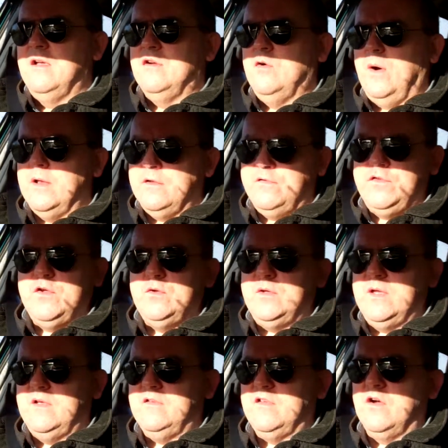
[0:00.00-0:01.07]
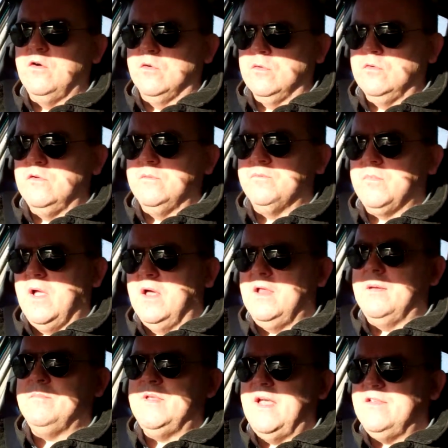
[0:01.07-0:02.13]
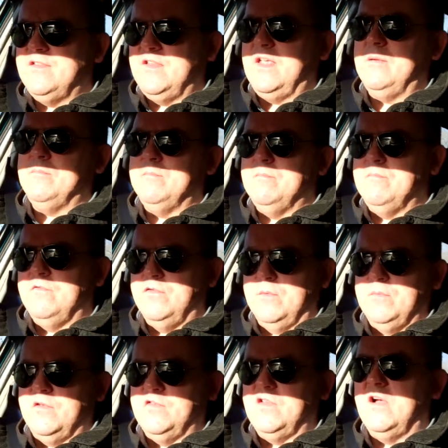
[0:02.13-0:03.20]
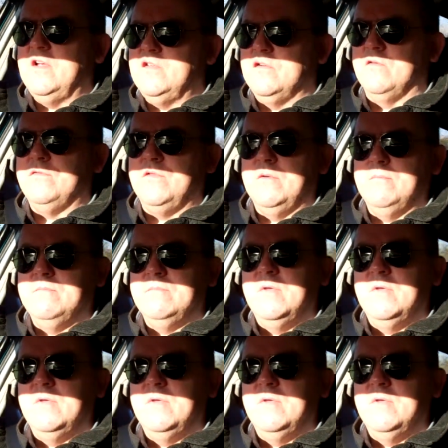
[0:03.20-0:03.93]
quite a few years old, and I'm guessing from the size of them